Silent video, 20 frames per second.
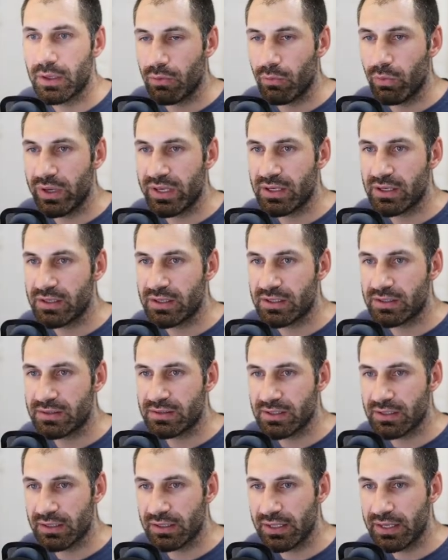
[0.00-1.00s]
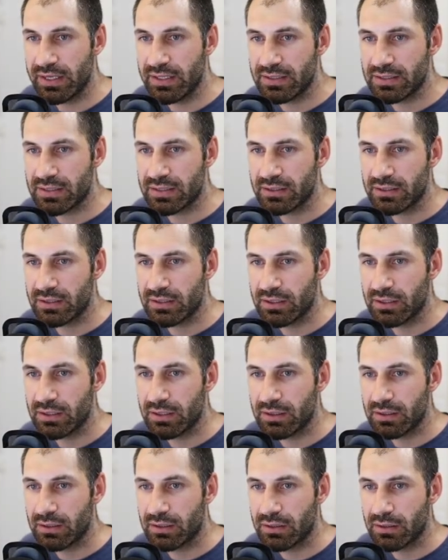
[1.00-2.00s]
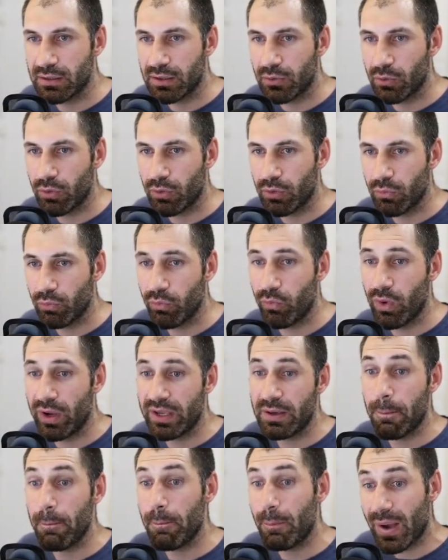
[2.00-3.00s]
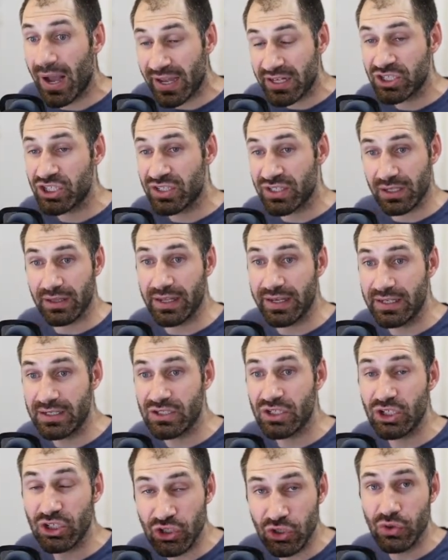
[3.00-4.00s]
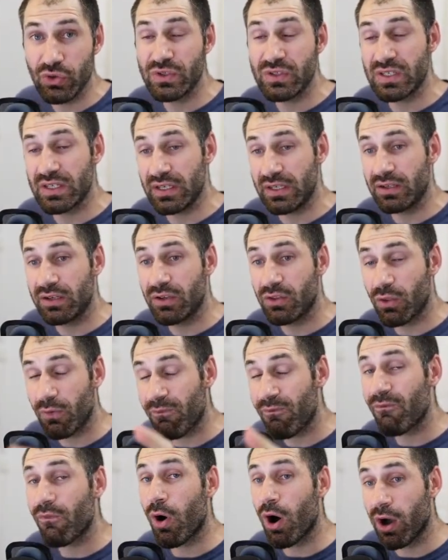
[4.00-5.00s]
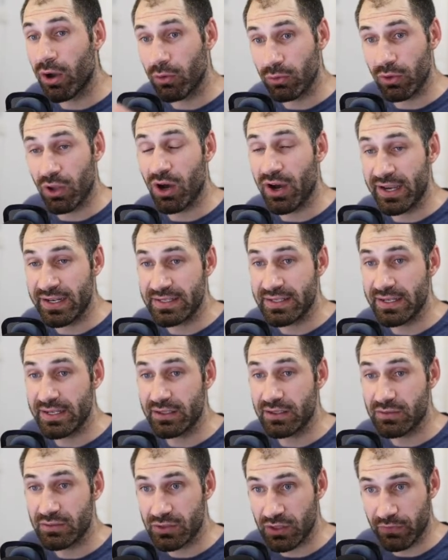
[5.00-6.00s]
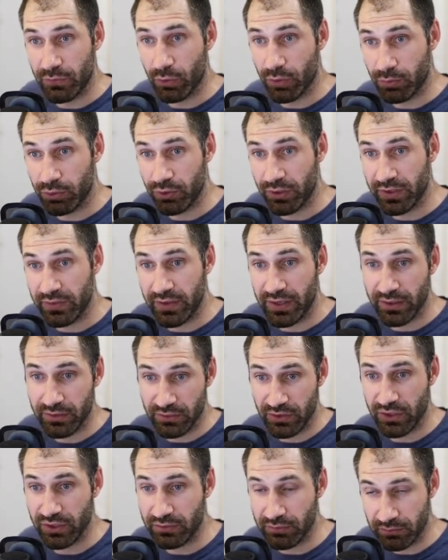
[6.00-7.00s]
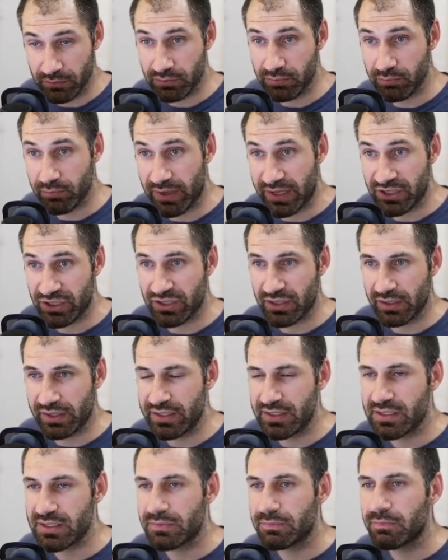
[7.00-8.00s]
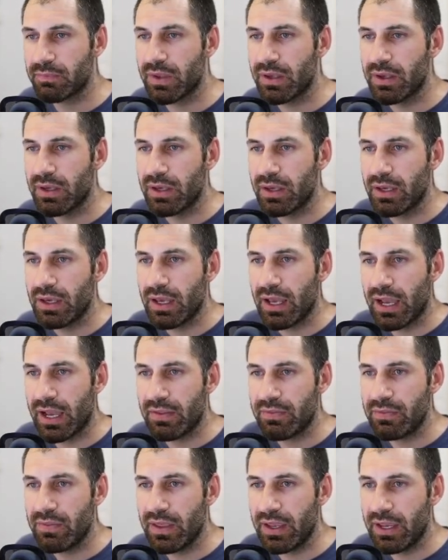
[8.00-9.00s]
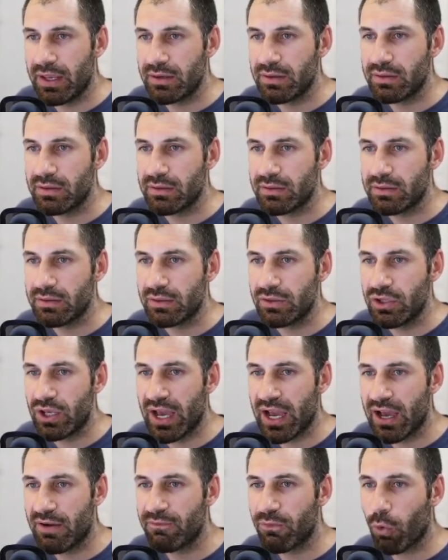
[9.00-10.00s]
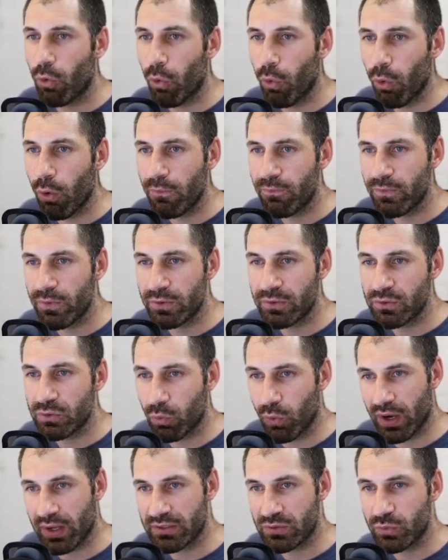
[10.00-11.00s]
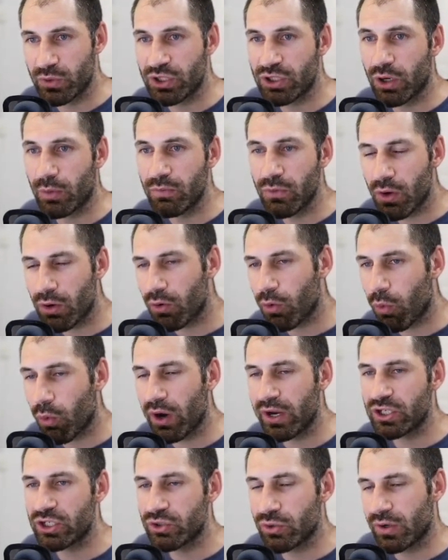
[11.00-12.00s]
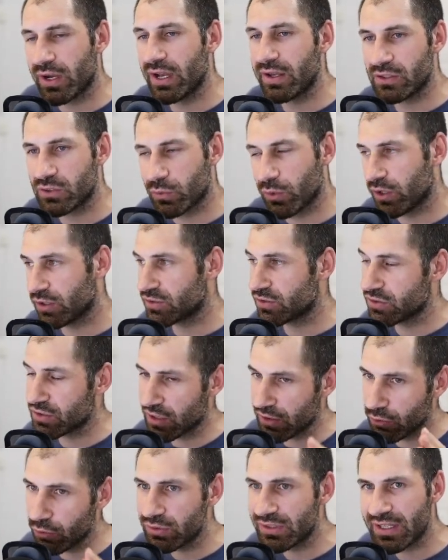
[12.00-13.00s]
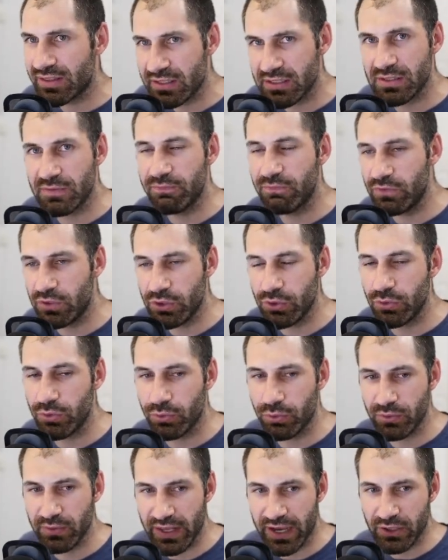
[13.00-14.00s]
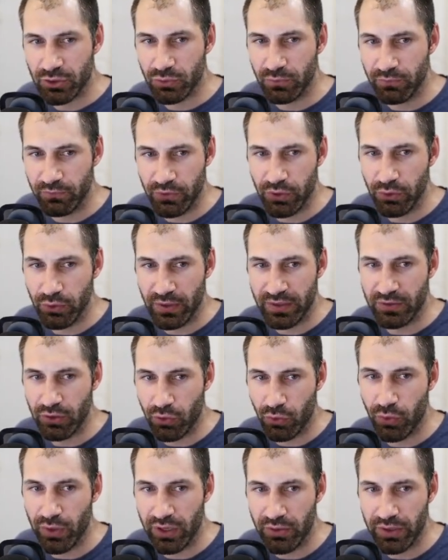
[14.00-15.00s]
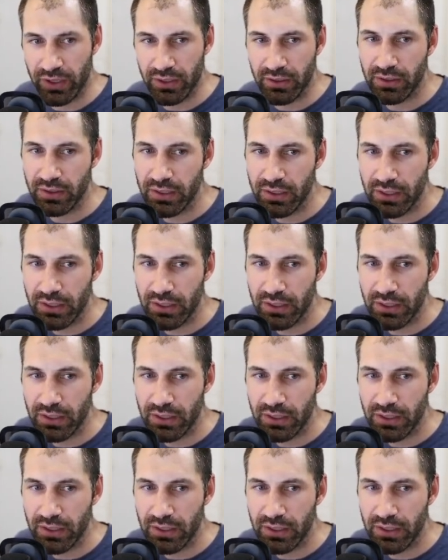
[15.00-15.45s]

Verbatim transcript: we can delete, we can batch delete using the file ID. So if you want to put it in there, you can batch delete. And then you have orphaned ones, which I'm not quite sure how this works because I looked at this view, the actual view and the query